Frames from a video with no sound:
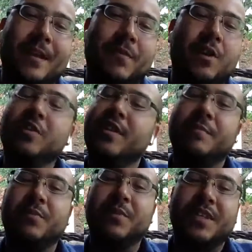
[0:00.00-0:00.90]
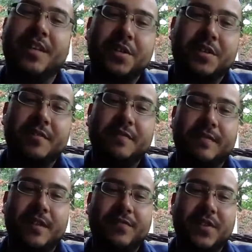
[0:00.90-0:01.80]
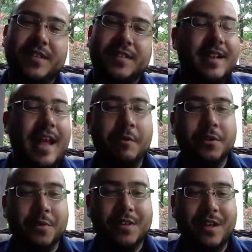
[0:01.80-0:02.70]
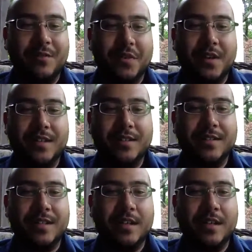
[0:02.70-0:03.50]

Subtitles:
our own implementation of this and how it's worked out for us.